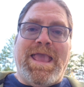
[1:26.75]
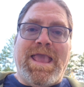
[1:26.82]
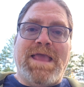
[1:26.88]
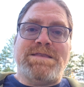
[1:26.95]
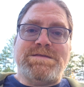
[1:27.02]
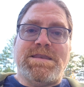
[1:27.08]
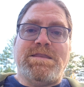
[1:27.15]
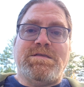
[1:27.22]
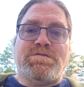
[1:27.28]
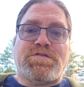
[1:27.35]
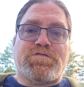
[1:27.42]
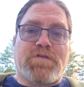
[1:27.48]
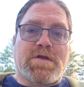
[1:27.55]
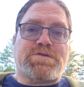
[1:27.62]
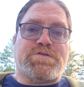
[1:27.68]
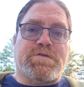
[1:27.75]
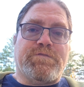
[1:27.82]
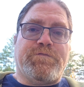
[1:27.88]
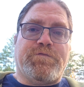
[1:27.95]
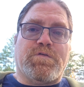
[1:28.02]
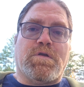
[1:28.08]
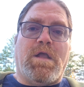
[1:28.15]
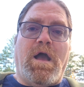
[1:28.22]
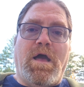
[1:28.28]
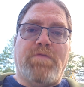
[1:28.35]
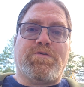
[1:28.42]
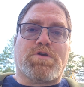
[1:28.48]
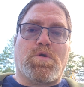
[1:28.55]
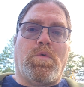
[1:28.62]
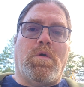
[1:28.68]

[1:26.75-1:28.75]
and an instructor for other